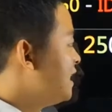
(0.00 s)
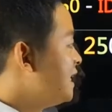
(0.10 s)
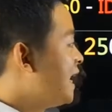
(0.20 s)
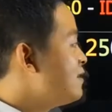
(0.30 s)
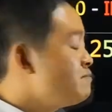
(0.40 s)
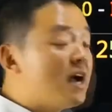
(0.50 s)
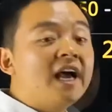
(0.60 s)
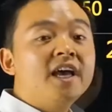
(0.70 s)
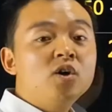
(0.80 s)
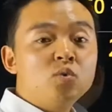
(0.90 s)

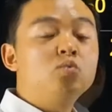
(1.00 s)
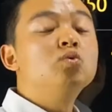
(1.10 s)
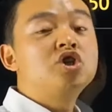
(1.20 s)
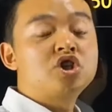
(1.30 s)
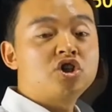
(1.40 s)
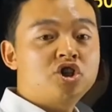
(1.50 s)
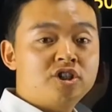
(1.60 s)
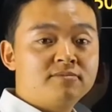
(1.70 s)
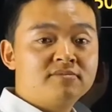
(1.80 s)
250.